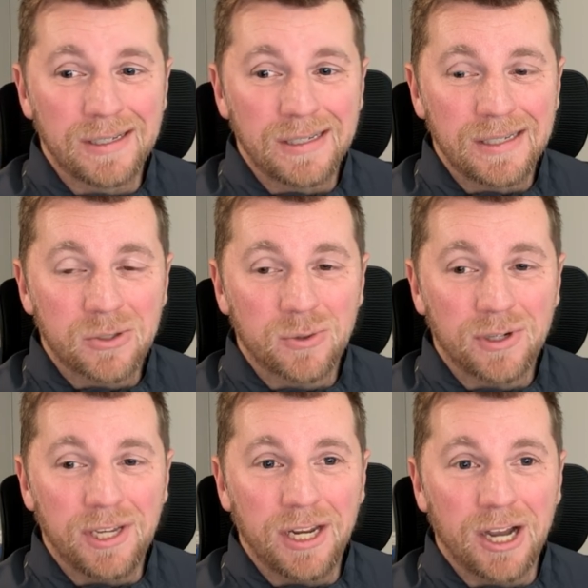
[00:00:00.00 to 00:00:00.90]
sort of
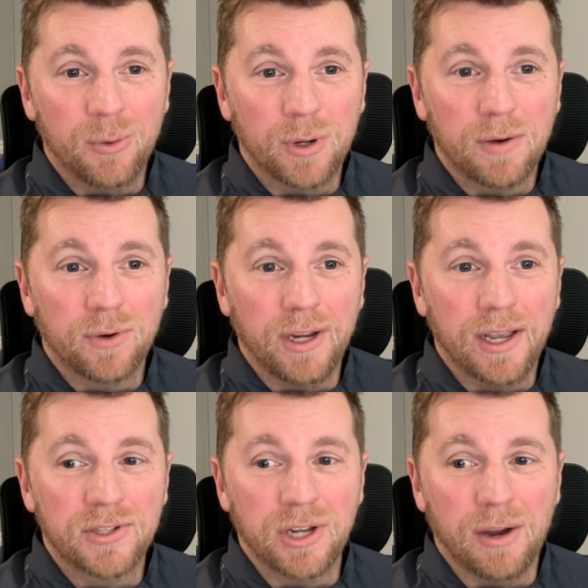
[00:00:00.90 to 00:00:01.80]
take on whatever he
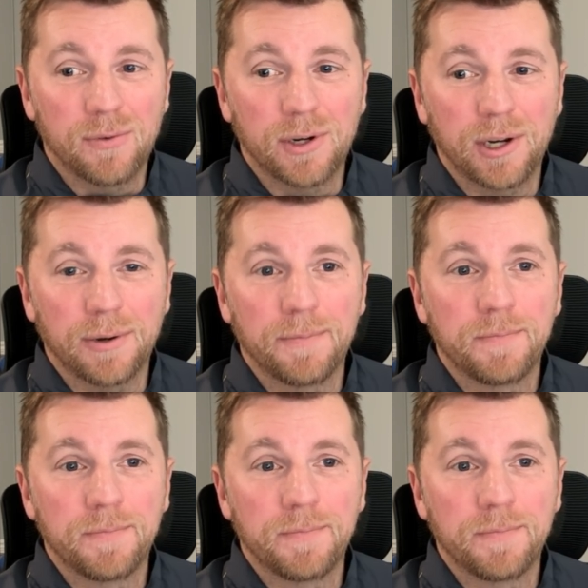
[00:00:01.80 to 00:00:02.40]
has to offer here.